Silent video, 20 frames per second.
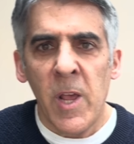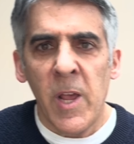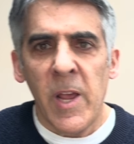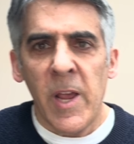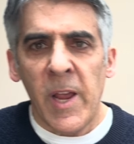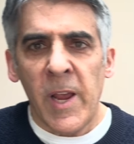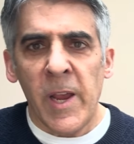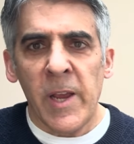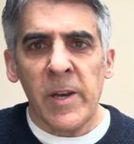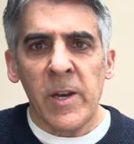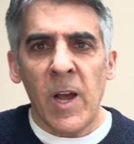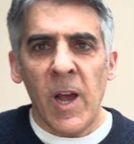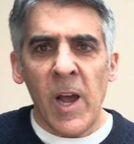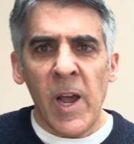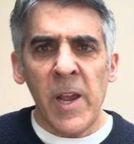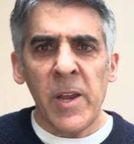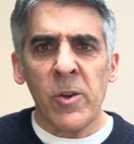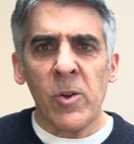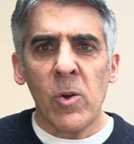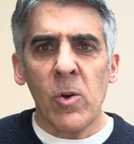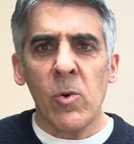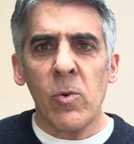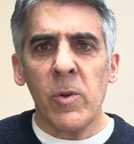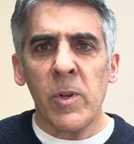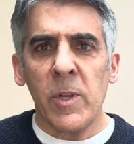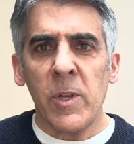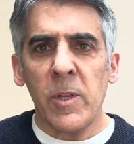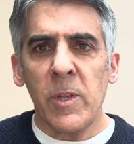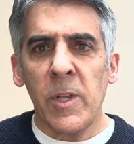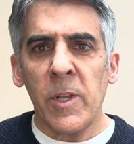And I
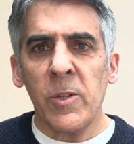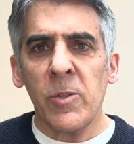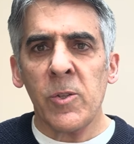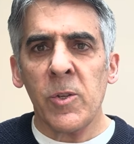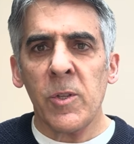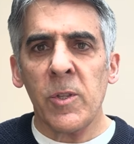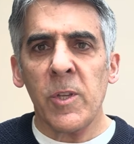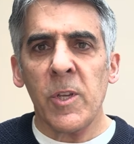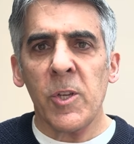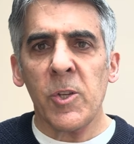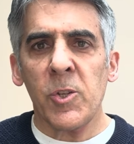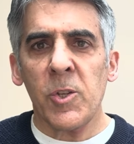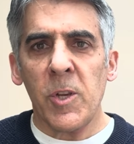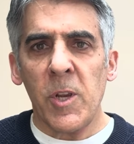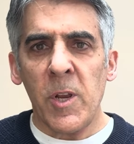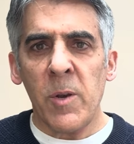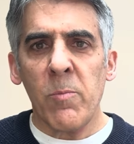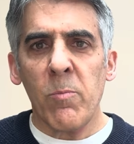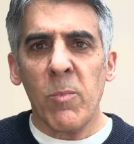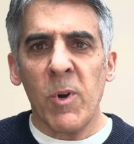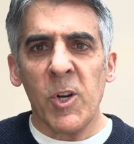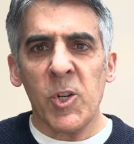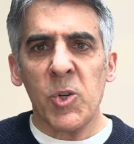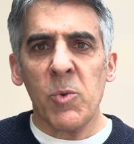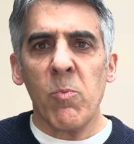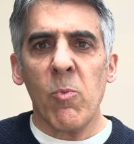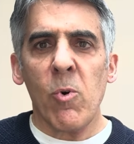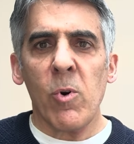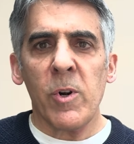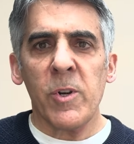go into this in
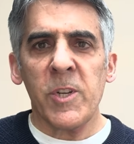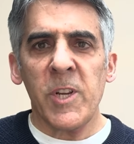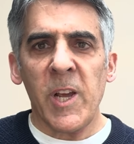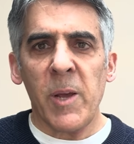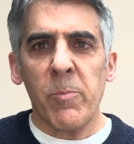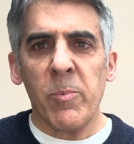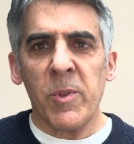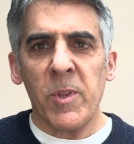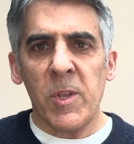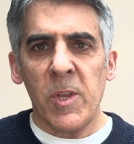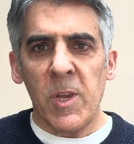much more depth